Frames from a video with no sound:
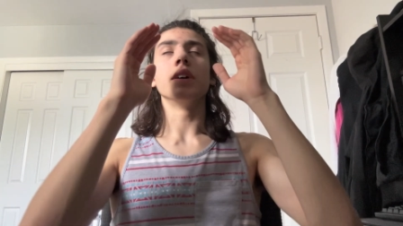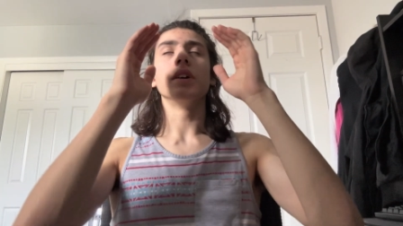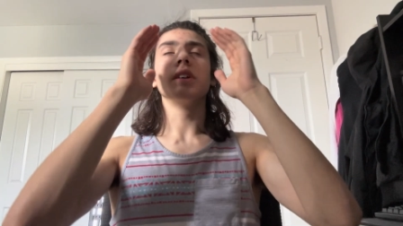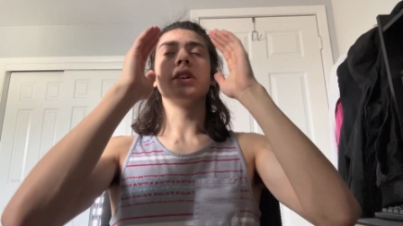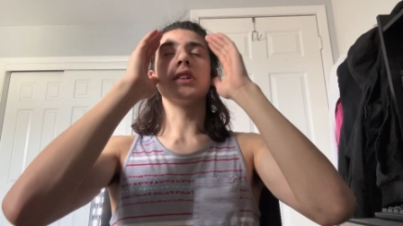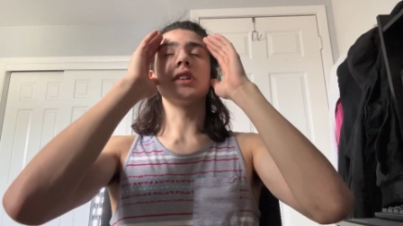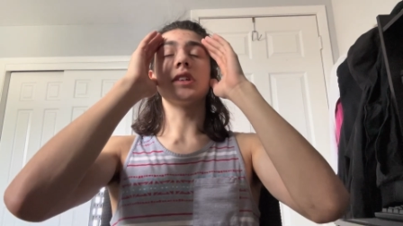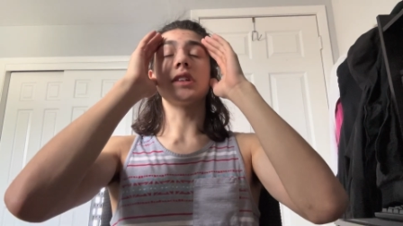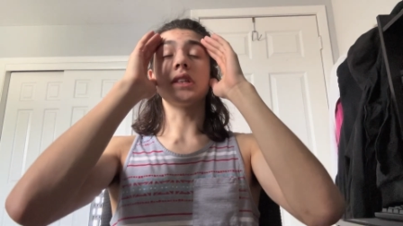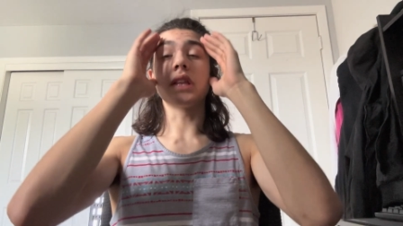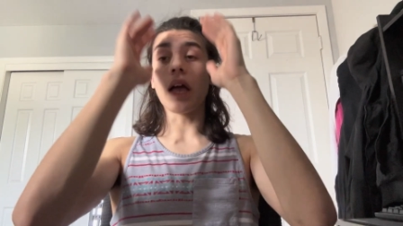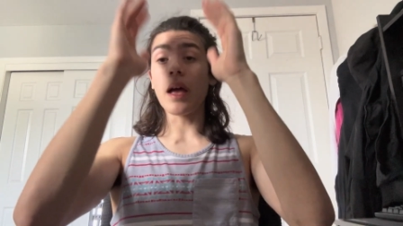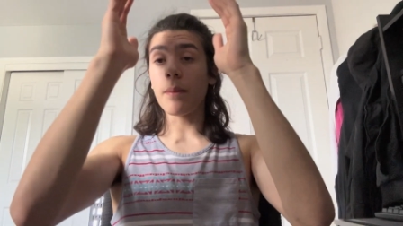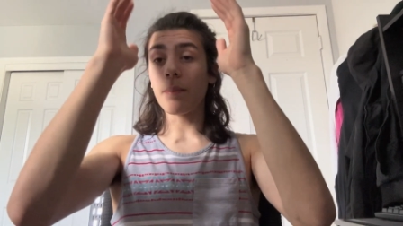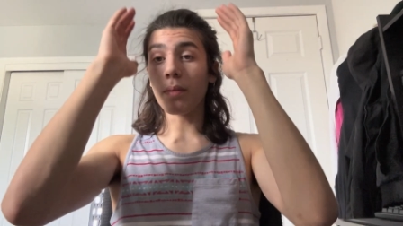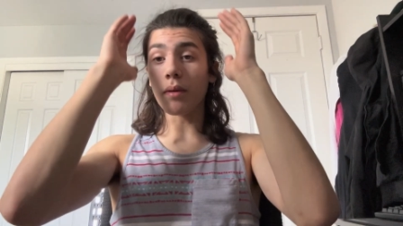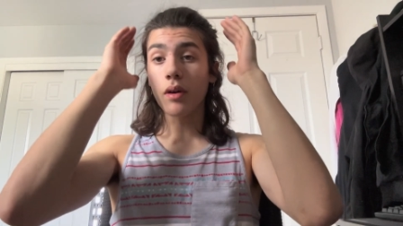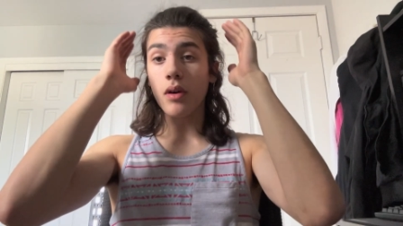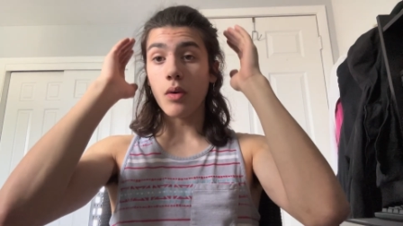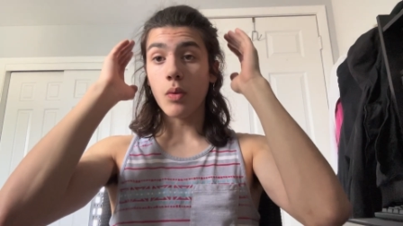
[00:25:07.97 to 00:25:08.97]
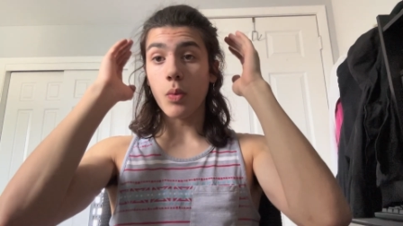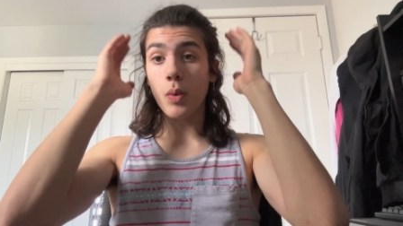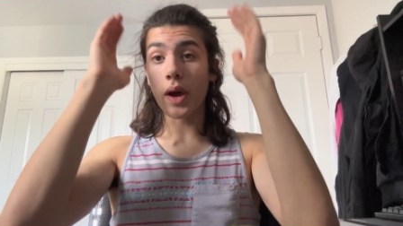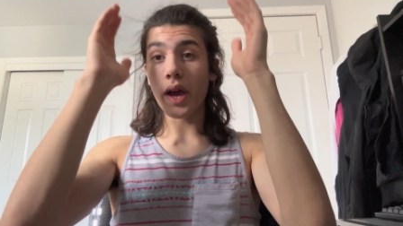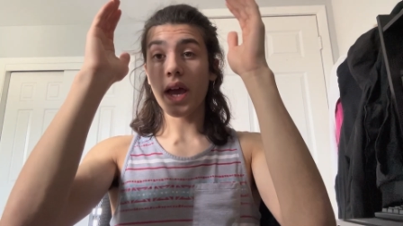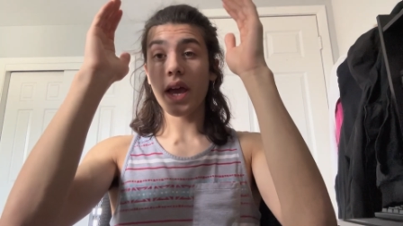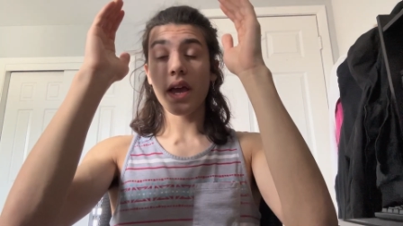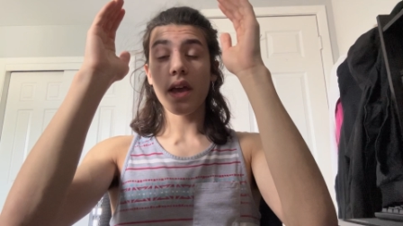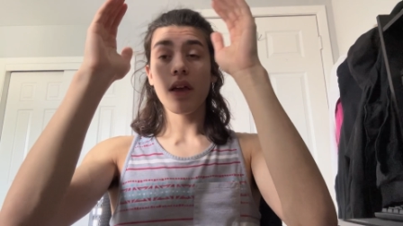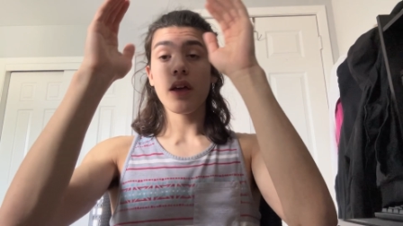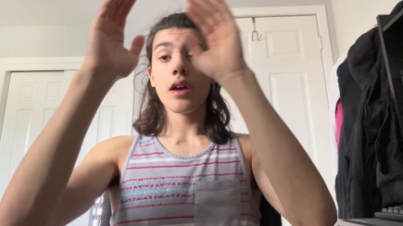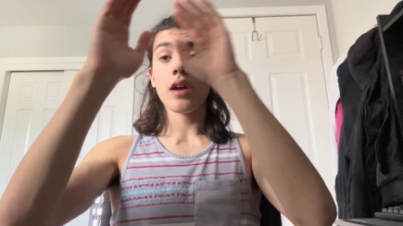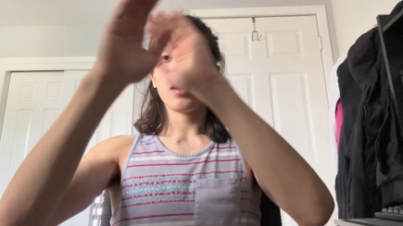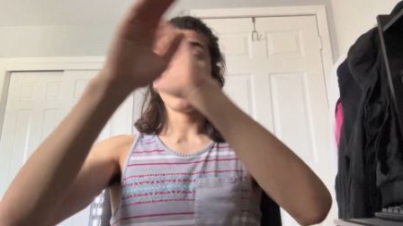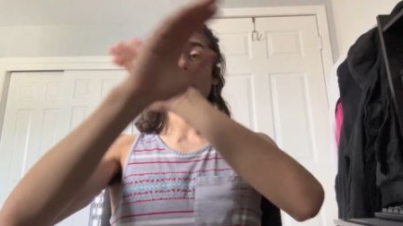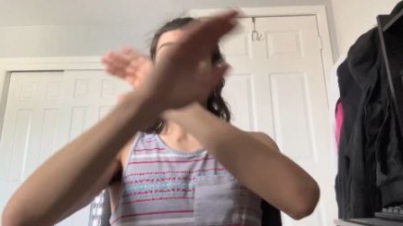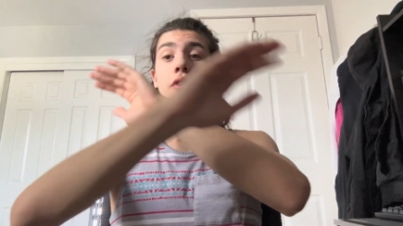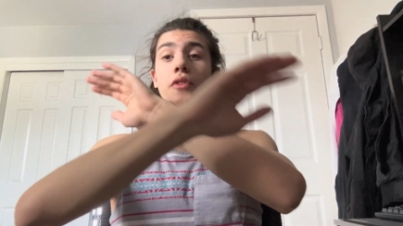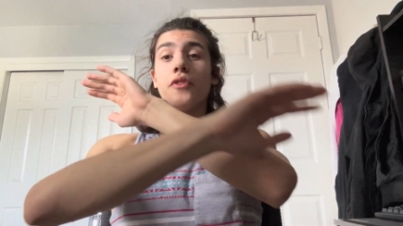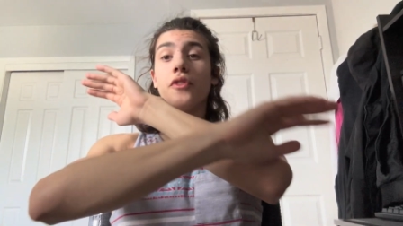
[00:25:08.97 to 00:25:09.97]
Step away
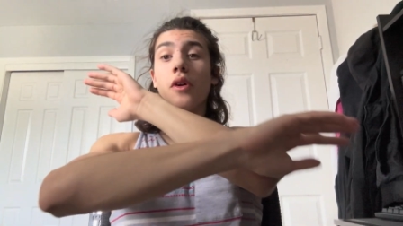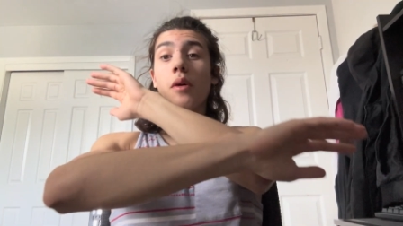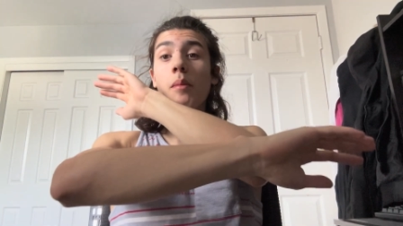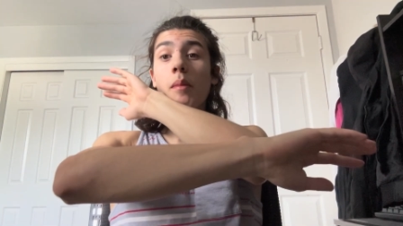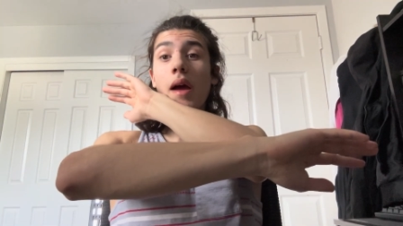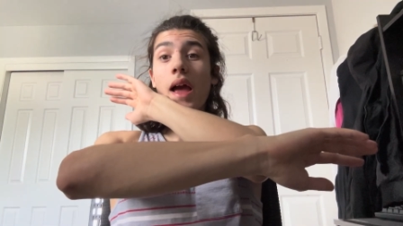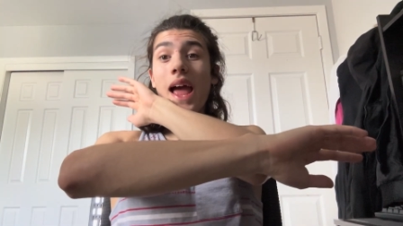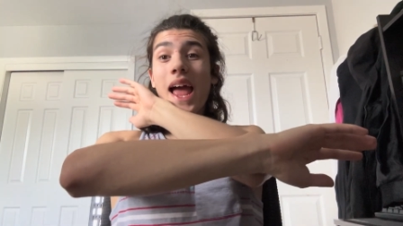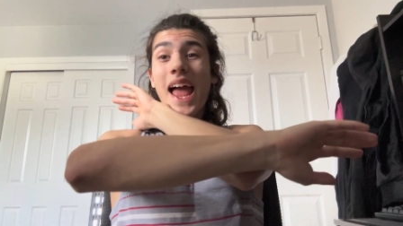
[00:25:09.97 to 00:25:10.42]
from